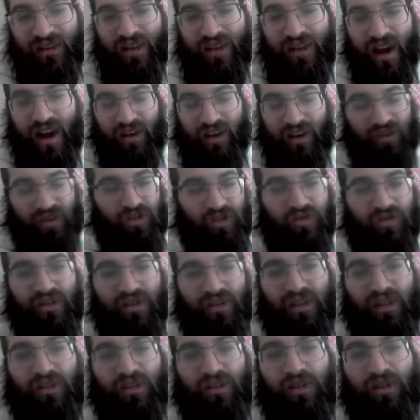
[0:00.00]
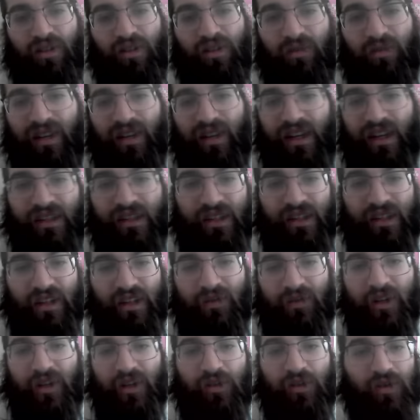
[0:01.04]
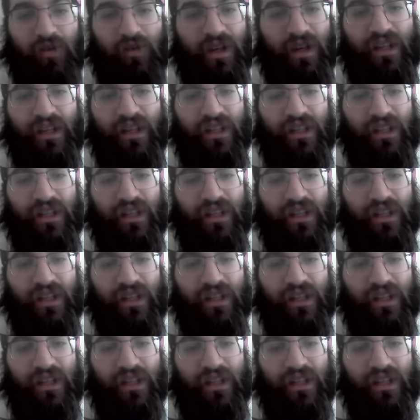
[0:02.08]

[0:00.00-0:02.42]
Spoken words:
doctor used the term, the Hasidim are doing